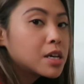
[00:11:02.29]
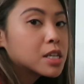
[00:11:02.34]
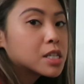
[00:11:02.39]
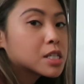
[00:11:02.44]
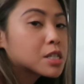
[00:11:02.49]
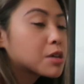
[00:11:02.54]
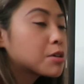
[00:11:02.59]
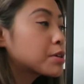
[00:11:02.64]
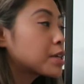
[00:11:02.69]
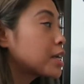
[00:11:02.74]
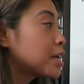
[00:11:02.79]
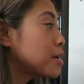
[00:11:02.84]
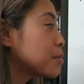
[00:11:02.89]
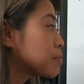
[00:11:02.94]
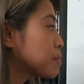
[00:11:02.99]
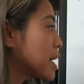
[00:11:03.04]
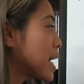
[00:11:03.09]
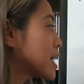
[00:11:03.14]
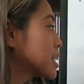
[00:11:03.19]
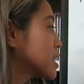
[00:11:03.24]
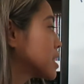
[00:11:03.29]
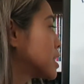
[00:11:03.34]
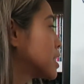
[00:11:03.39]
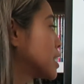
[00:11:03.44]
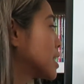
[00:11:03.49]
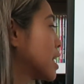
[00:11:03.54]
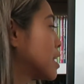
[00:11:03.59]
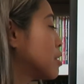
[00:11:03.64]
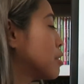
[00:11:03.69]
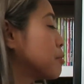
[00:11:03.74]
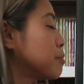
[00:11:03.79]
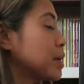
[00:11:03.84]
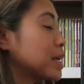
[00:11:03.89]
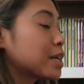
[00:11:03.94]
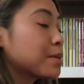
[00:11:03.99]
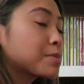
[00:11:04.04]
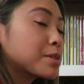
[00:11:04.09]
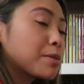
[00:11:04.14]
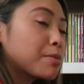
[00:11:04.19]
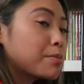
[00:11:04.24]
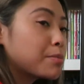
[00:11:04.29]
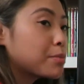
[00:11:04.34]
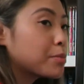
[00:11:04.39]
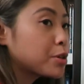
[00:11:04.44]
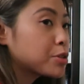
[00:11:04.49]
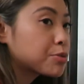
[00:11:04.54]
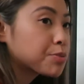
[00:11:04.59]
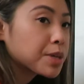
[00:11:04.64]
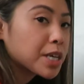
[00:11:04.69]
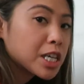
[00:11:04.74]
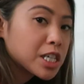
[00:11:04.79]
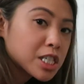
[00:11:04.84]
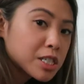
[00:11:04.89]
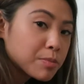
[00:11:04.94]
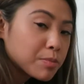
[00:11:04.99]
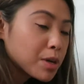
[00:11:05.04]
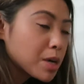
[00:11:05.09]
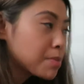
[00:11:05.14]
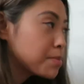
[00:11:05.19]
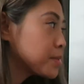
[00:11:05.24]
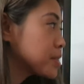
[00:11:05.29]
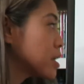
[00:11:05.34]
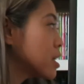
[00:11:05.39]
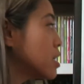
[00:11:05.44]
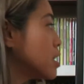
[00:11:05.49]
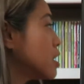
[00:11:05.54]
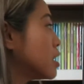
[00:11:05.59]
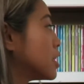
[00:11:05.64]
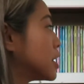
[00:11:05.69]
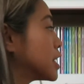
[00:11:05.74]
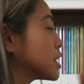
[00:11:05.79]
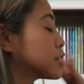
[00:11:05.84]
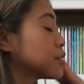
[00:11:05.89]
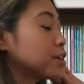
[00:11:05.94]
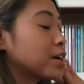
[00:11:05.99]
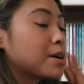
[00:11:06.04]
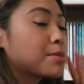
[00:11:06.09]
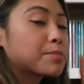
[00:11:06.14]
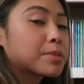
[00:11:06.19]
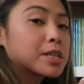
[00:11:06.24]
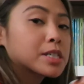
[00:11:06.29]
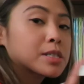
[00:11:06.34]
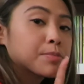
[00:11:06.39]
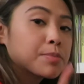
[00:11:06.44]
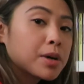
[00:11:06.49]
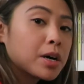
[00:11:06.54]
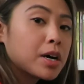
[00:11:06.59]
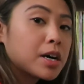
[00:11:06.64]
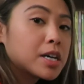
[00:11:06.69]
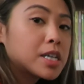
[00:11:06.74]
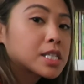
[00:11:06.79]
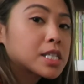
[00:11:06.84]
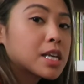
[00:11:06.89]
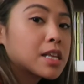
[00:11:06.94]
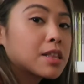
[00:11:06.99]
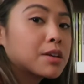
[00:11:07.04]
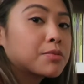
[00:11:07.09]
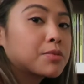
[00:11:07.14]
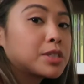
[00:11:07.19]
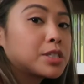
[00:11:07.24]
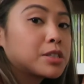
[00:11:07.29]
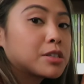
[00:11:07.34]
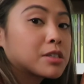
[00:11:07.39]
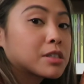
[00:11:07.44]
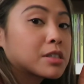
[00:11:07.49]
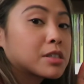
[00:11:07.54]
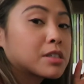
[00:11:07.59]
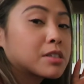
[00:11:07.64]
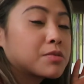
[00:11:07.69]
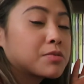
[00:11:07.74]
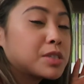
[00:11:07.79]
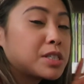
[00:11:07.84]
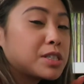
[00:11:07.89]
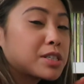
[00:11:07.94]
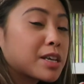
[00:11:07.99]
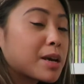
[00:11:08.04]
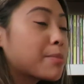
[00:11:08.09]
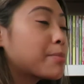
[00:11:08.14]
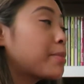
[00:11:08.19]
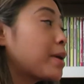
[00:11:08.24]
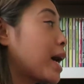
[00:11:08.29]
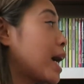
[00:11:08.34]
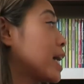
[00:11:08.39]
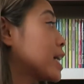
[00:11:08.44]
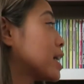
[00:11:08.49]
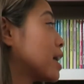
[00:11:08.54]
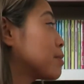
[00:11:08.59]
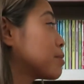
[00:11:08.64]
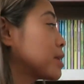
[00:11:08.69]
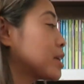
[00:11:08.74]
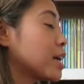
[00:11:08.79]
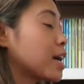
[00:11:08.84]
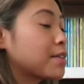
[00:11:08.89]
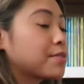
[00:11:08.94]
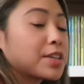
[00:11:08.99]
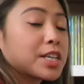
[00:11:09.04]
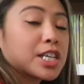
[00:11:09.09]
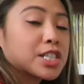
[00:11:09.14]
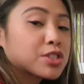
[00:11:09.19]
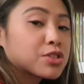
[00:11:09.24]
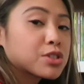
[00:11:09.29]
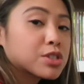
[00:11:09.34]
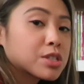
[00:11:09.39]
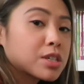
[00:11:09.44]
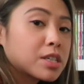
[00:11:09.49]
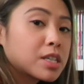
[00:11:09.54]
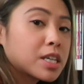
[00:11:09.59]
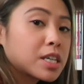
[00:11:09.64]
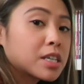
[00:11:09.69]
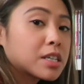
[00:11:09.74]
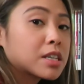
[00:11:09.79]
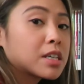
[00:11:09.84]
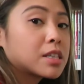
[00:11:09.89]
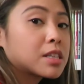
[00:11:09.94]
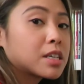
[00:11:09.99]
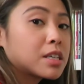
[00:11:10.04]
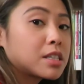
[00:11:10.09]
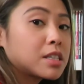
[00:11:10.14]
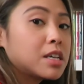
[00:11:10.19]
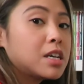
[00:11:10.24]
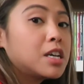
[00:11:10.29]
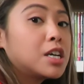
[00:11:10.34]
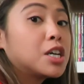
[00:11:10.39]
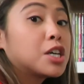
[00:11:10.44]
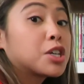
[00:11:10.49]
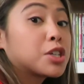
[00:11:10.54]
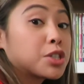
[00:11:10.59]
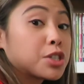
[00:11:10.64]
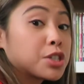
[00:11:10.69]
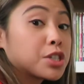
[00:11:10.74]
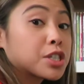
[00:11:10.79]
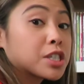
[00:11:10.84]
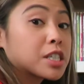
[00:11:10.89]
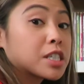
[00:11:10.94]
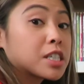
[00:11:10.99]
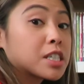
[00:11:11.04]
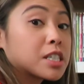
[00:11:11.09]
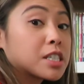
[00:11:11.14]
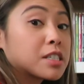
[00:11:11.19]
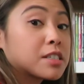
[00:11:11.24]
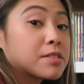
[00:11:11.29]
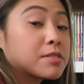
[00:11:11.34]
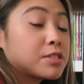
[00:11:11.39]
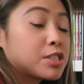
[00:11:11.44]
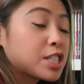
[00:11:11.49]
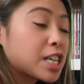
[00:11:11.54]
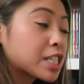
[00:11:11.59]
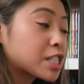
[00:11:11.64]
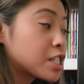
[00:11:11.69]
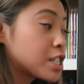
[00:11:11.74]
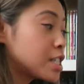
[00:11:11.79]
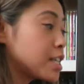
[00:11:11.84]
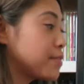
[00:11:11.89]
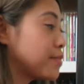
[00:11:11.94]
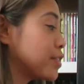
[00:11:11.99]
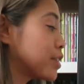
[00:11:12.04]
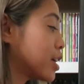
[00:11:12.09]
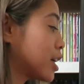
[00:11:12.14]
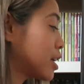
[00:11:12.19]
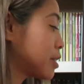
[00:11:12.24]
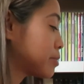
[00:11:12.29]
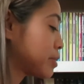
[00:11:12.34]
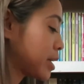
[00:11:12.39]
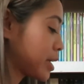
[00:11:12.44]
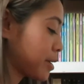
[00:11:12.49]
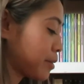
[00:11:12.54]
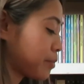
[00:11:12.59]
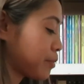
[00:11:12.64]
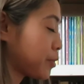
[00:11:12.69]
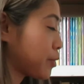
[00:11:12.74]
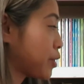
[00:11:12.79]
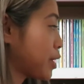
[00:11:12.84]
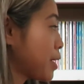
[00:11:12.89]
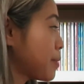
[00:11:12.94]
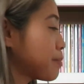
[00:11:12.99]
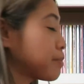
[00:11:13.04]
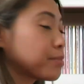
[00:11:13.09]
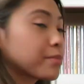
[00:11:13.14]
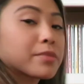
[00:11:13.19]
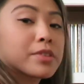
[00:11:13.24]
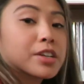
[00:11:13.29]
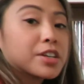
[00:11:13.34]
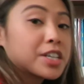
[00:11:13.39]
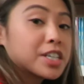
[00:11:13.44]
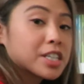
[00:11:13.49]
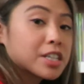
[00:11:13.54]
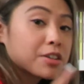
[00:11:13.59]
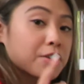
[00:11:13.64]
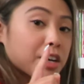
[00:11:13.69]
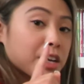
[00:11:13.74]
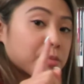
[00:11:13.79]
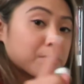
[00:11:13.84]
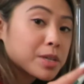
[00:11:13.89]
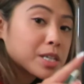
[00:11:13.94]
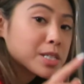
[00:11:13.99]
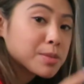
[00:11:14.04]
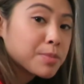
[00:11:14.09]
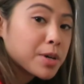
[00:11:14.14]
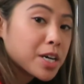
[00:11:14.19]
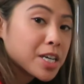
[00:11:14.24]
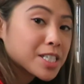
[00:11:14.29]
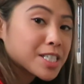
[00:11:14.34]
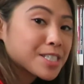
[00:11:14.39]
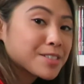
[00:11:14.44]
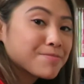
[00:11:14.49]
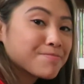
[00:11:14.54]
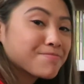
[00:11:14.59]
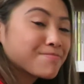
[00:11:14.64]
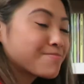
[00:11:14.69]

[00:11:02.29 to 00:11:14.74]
So keep practicing at home. Make up some multiplication problems. All right, go ahead and press pause, and then when you get back, I'm going to have the answers on here, and then you're going to check to see if you got it right. Okay? All right, go ahead and press pause.